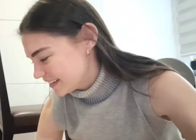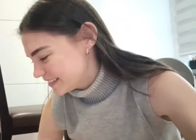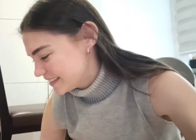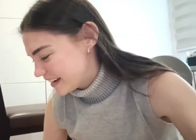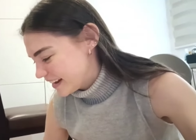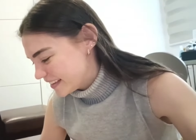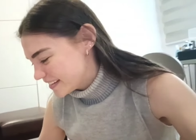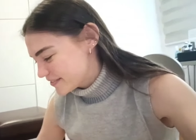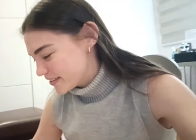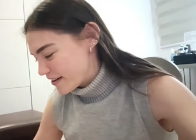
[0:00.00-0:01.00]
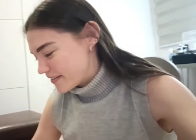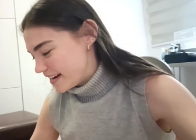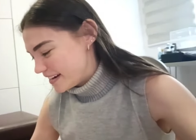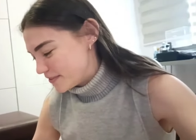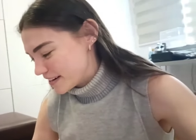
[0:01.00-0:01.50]
Ganda. This is what I
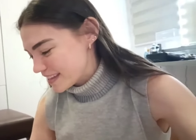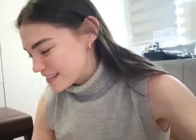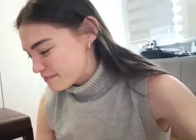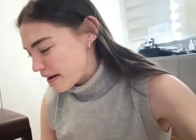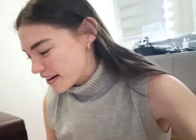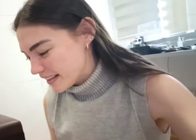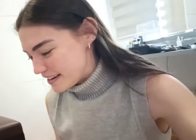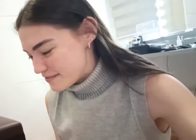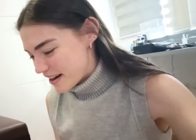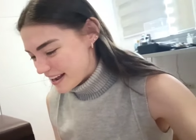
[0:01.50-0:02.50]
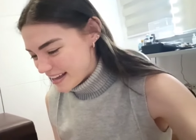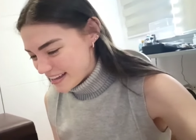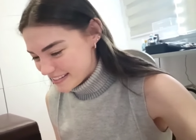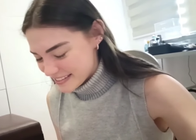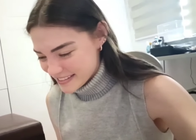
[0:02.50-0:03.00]
wanted. One of the sparkly
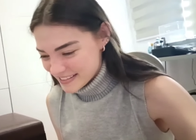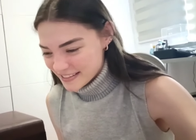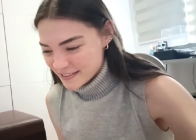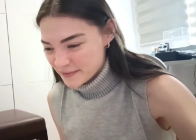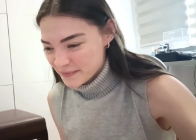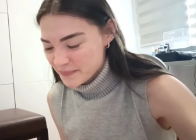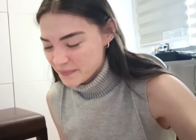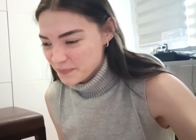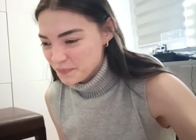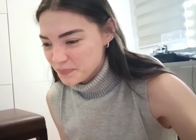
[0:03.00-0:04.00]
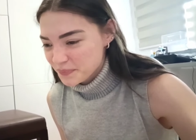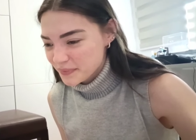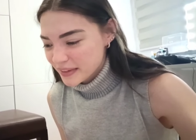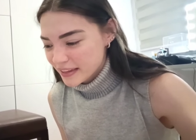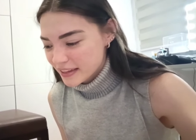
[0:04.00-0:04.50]
ones. But I got you the
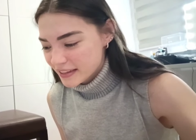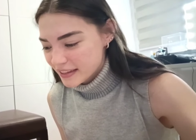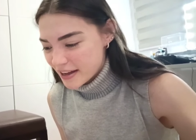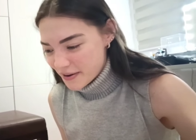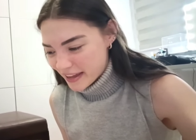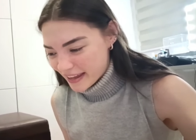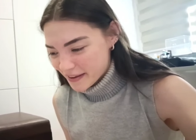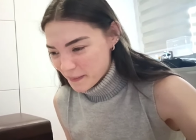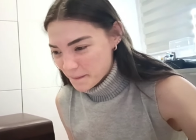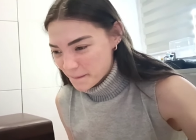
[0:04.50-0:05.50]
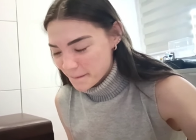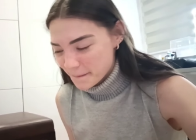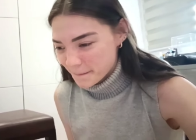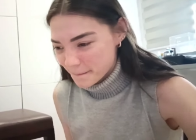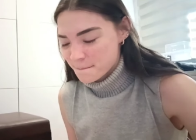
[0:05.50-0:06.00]
iconic dress as well. So Okay. it's up to you.
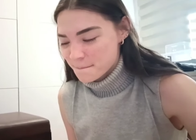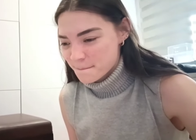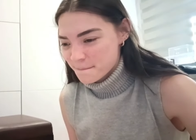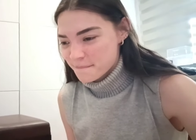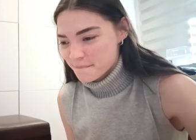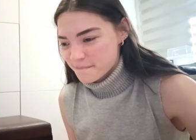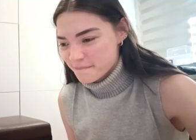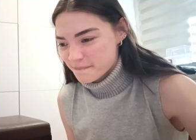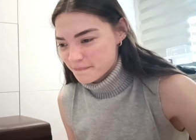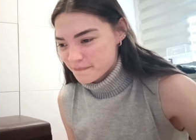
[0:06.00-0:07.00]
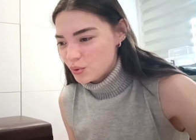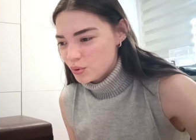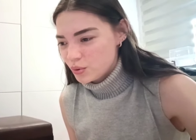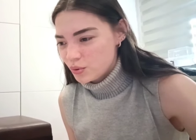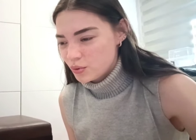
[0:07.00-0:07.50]
And it's sheer.
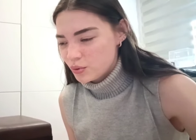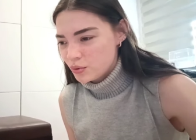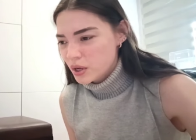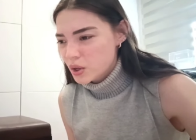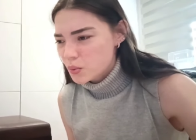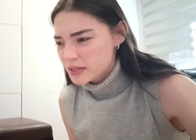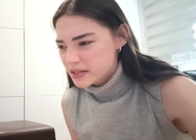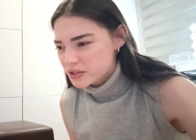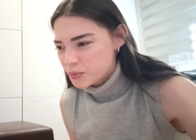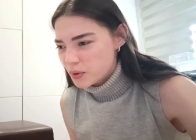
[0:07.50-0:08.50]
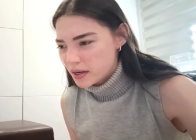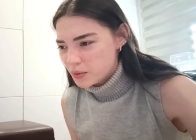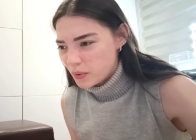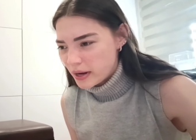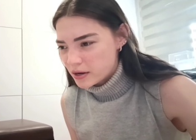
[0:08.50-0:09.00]
Hmm. What does
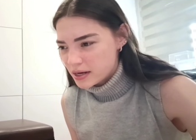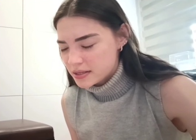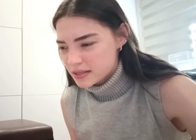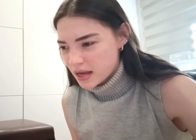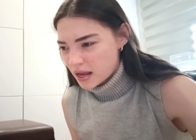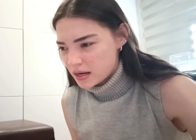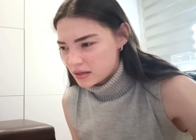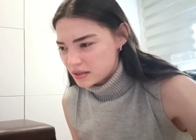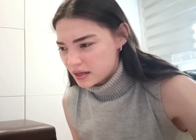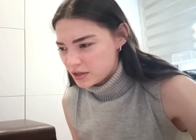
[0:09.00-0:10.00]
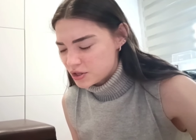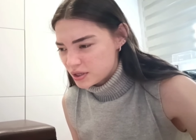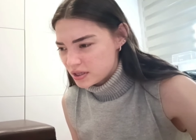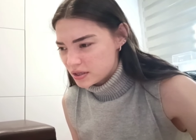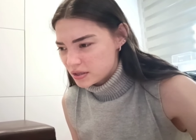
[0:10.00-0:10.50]
one wear inside a
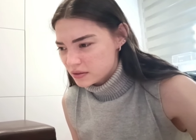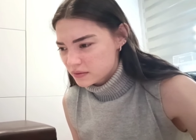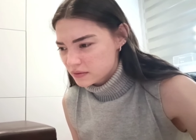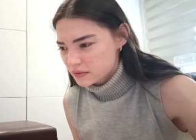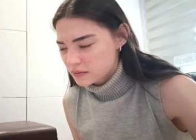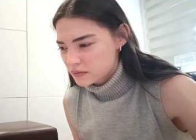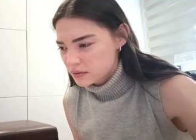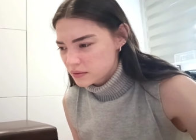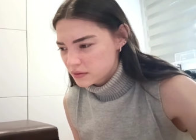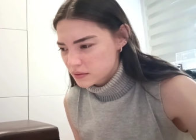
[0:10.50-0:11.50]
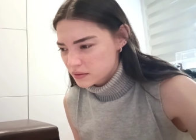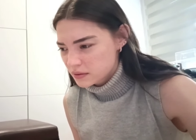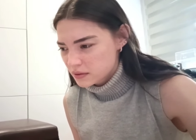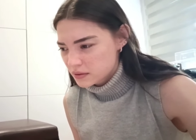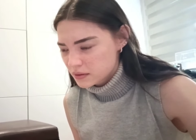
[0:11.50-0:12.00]
sheer? A girl wore a slip
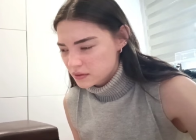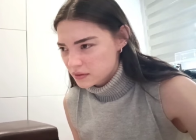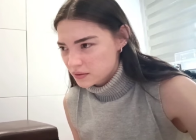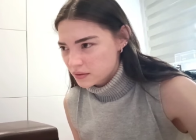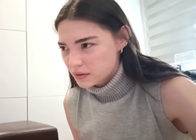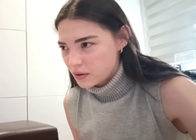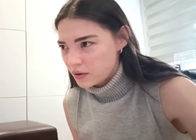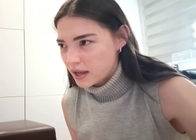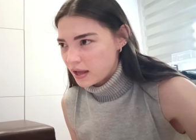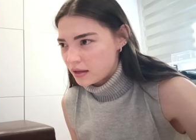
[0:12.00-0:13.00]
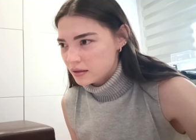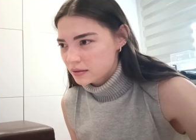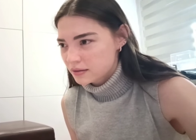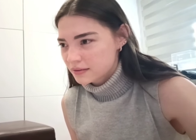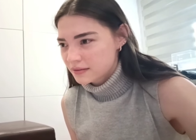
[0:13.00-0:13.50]
dress. Okay.
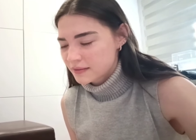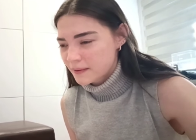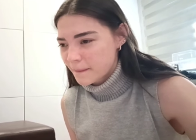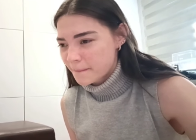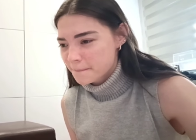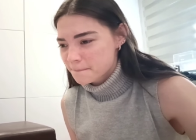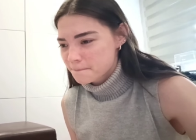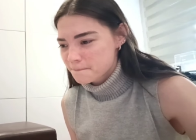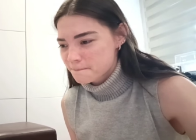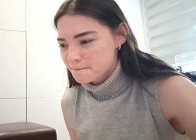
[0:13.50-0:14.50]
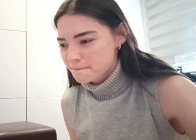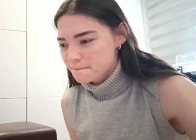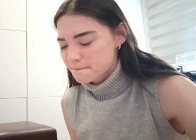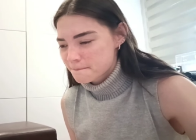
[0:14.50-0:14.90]
Another wore like underwear.